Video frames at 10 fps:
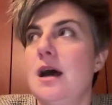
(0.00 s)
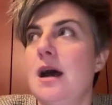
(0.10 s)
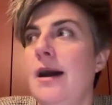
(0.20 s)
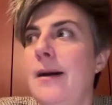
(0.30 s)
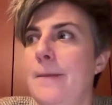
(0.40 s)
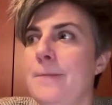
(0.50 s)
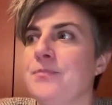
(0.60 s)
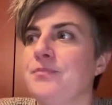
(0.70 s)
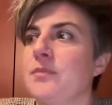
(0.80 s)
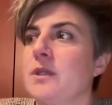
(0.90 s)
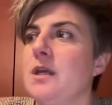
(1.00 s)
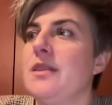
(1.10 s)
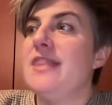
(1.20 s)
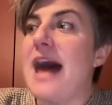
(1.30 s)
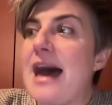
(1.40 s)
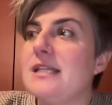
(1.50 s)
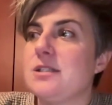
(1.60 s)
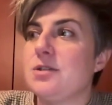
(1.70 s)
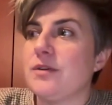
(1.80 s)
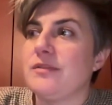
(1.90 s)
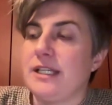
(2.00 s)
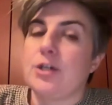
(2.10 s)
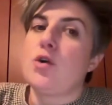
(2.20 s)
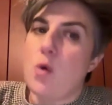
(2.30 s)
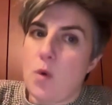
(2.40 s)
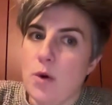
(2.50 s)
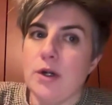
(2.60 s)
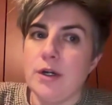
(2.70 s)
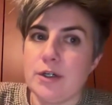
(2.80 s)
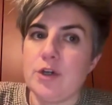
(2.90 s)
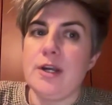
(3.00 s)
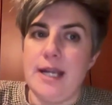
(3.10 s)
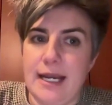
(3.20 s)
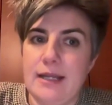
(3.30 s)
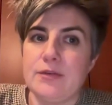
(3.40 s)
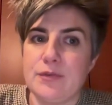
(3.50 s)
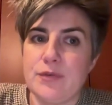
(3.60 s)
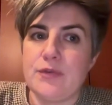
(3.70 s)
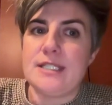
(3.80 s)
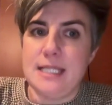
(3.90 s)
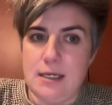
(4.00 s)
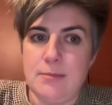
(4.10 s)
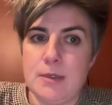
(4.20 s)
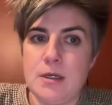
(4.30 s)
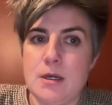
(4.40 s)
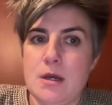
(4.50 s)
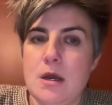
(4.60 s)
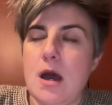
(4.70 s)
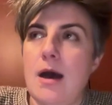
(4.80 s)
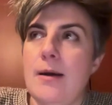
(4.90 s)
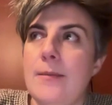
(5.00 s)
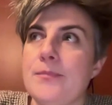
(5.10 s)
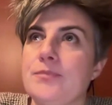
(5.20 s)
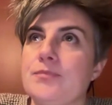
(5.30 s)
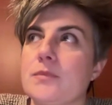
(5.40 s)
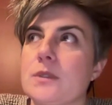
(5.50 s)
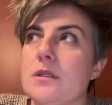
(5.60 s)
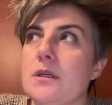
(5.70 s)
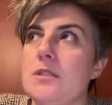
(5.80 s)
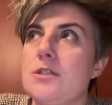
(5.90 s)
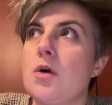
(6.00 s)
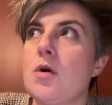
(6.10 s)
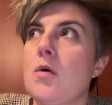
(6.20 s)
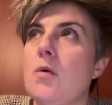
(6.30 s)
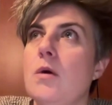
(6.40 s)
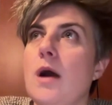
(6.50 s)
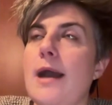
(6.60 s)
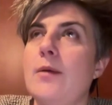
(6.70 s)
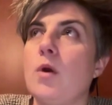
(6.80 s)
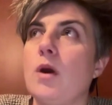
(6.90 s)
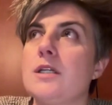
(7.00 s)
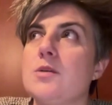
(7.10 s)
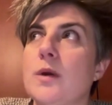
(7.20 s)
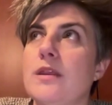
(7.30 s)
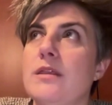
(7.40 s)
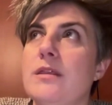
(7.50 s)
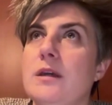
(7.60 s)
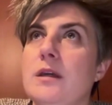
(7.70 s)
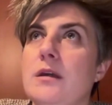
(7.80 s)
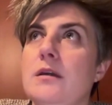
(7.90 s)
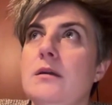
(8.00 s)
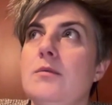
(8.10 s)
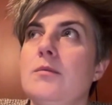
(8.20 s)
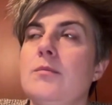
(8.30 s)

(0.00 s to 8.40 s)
Um, that is sort of like the core creative team. Um, so I worked with the